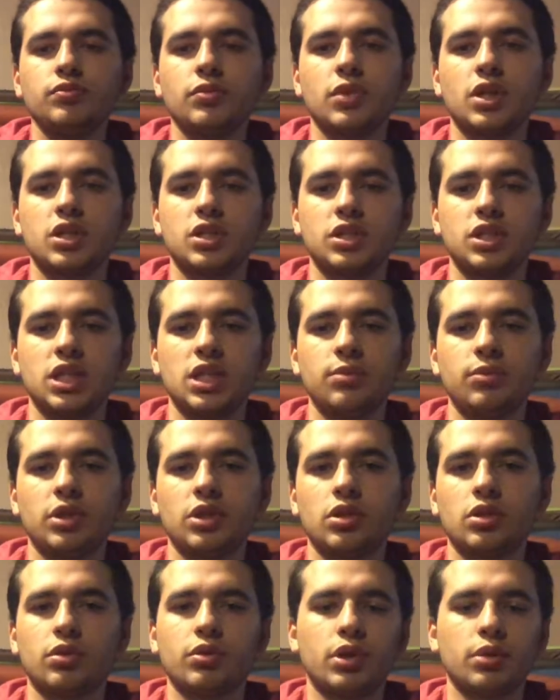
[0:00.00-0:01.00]

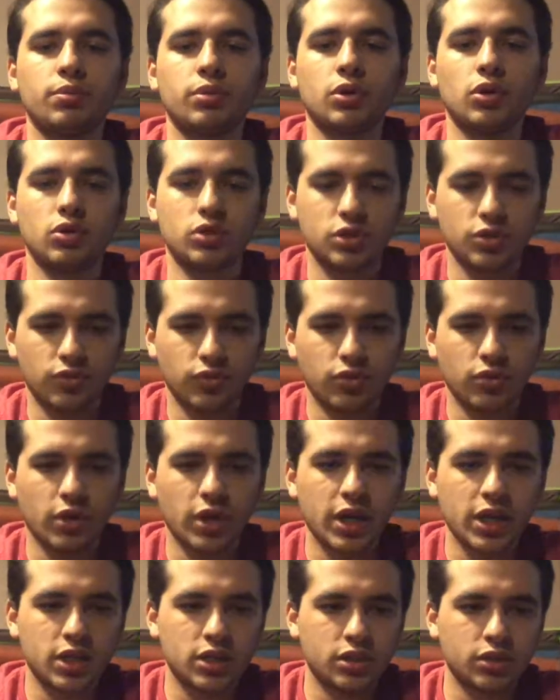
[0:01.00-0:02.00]
esteeming the reproach of
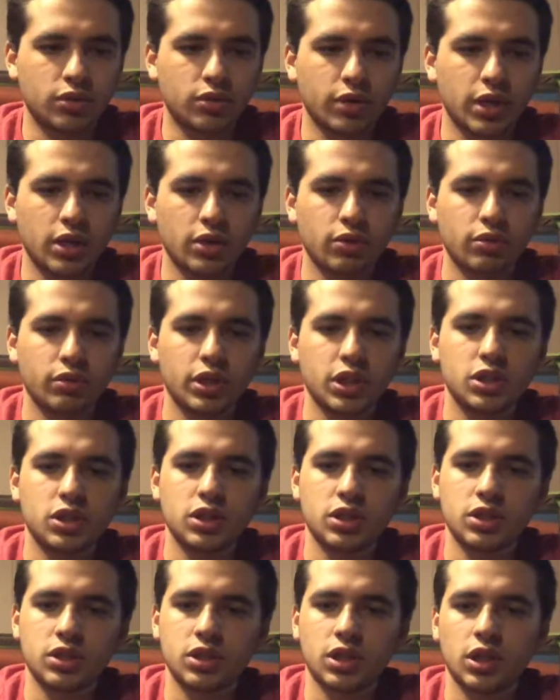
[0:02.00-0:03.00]
Christ greater
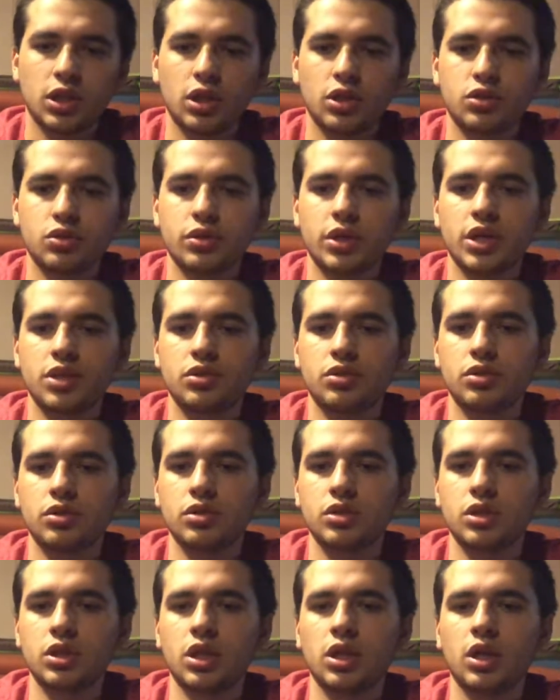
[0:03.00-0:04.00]
riches than the
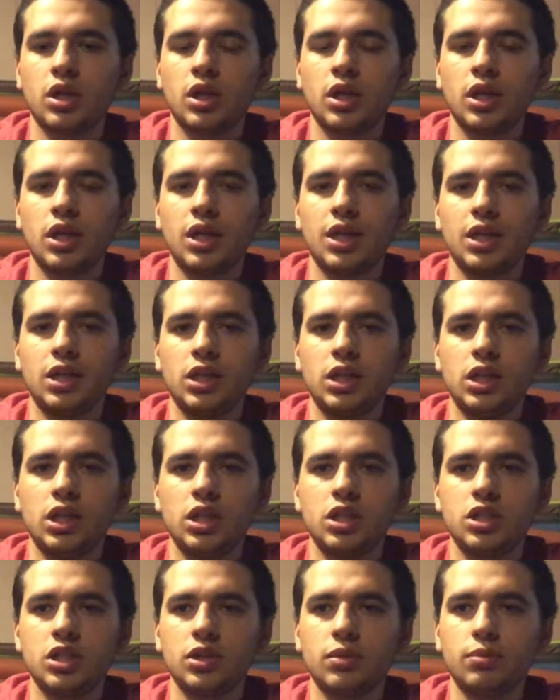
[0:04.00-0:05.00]
treasures in
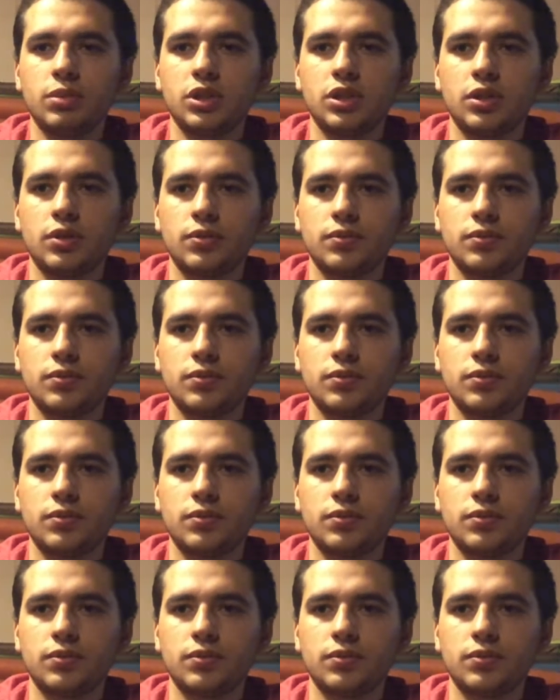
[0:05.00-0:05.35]
Egypt,